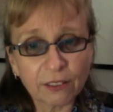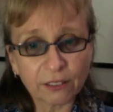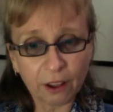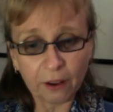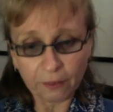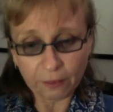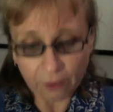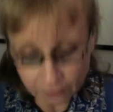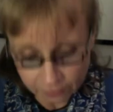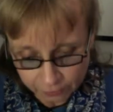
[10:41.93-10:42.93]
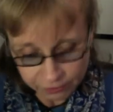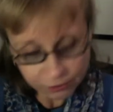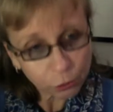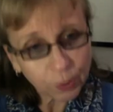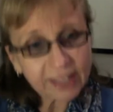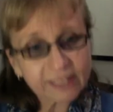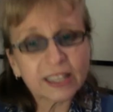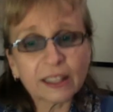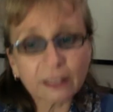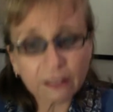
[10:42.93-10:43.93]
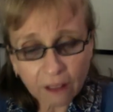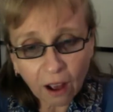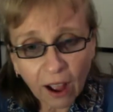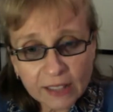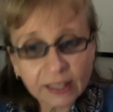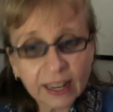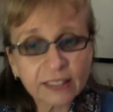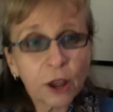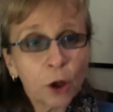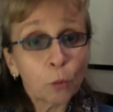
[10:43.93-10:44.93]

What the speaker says: so sort of squeezing the thighs and legs,